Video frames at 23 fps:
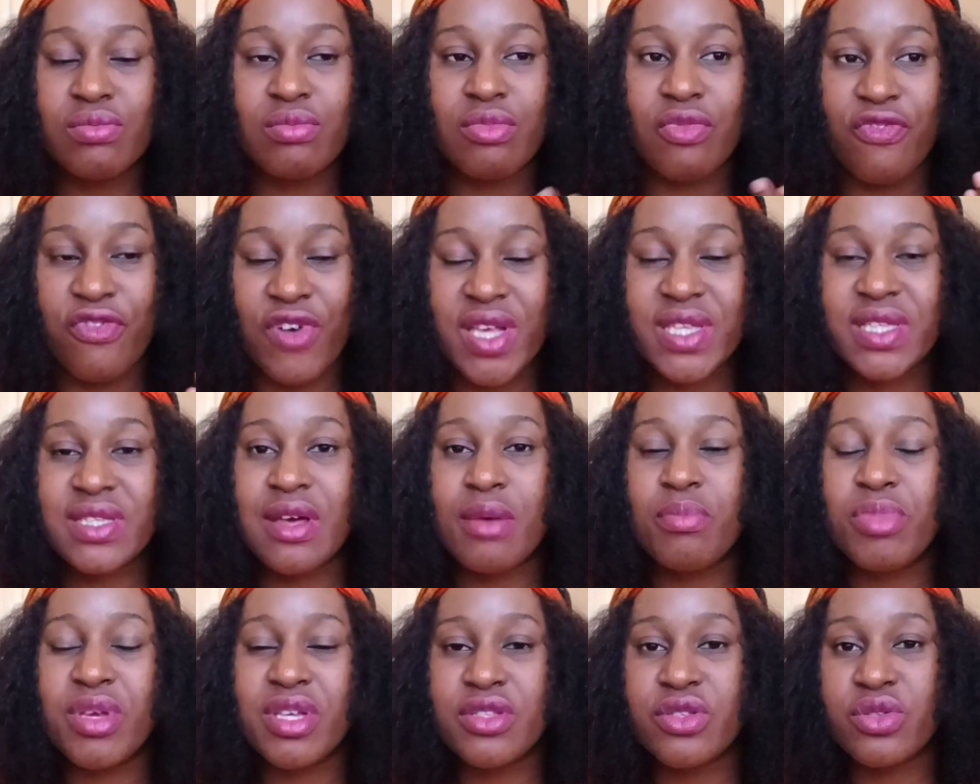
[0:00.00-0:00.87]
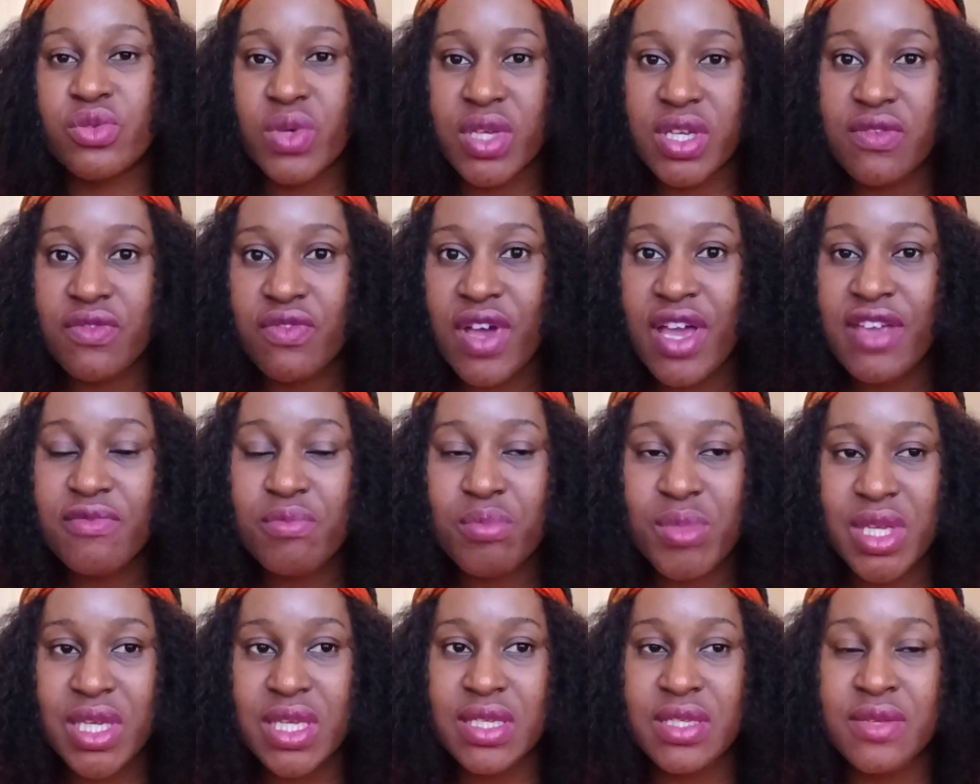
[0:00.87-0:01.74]
faster pace, 25
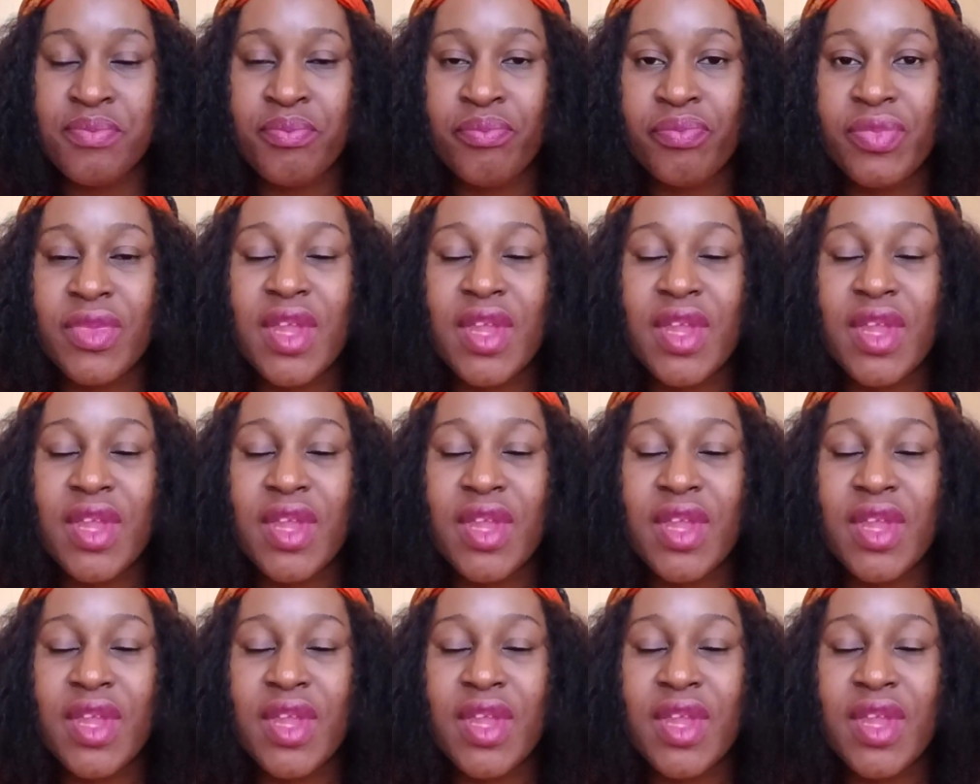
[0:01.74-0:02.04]
minutes.